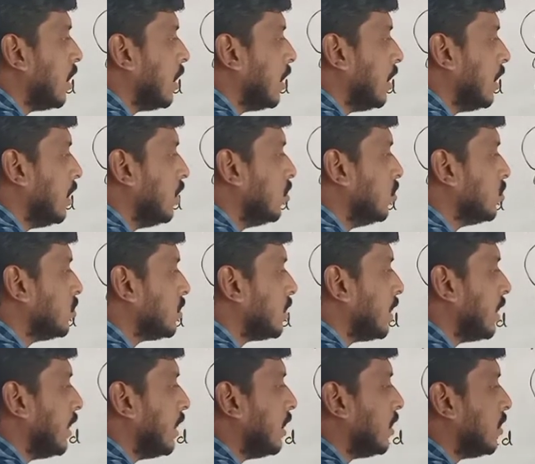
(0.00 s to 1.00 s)

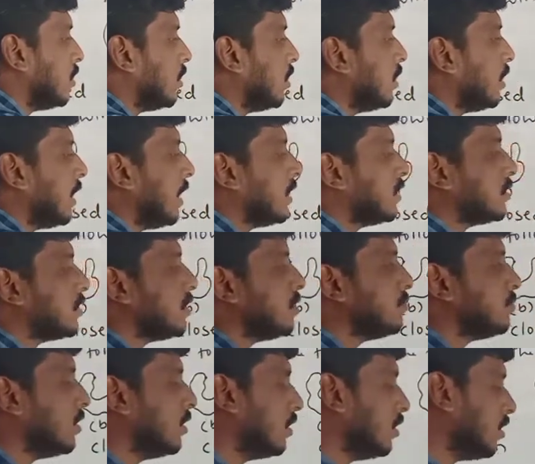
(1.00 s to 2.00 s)
Illustrate or
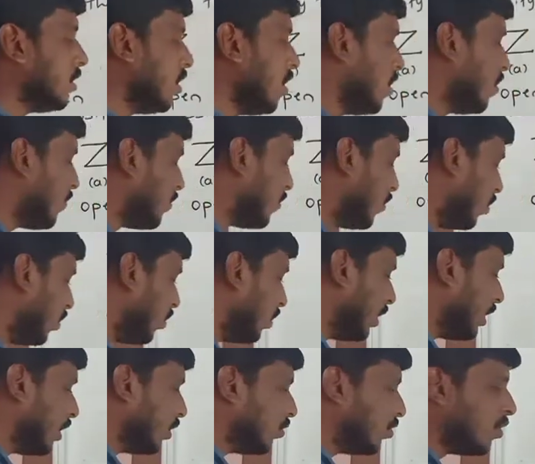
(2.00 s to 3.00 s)
example the
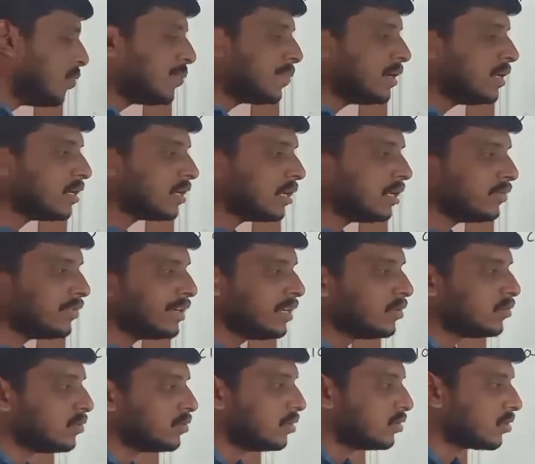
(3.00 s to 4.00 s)
following open curve
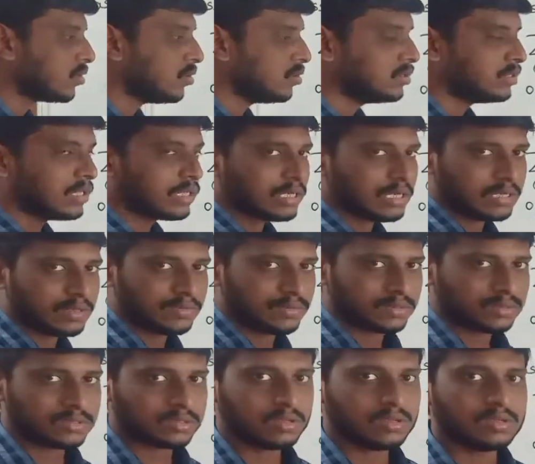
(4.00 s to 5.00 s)
and closed curve.
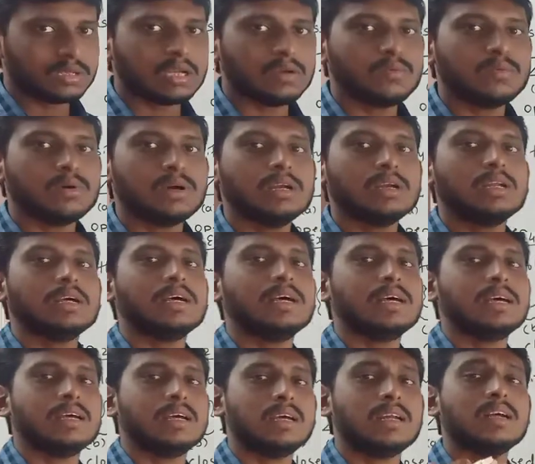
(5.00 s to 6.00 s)
So give one
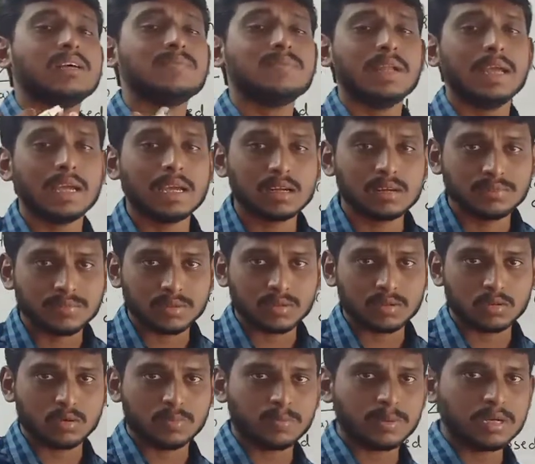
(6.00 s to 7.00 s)
rough diagram for
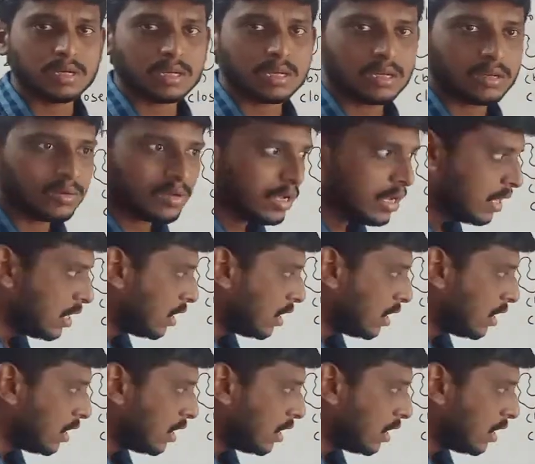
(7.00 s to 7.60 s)
open curve.